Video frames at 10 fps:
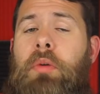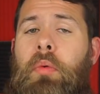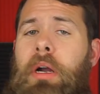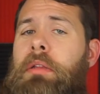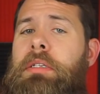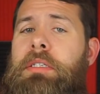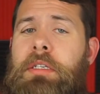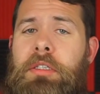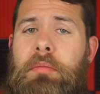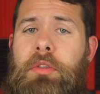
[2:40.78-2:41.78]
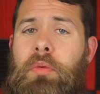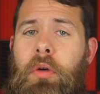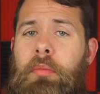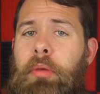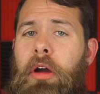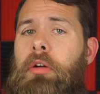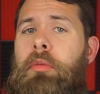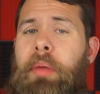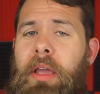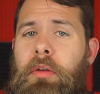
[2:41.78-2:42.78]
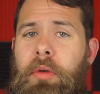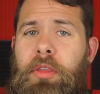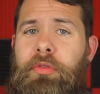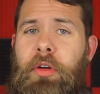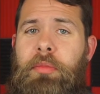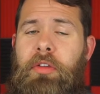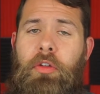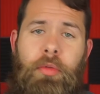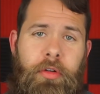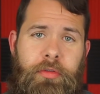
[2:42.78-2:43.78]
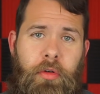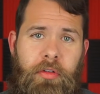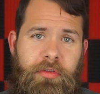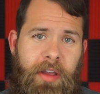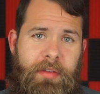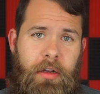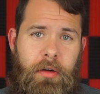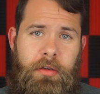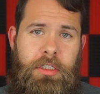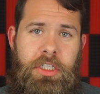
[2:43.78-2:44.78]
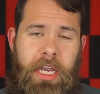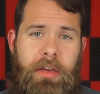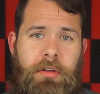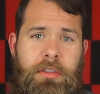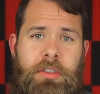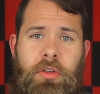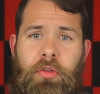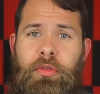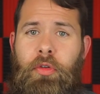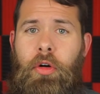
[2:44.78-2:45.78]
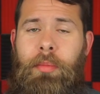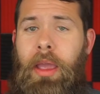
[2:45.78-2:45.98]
wireless systems would borrow bandwidth from the 2.4 and 5 gigahertz channels to form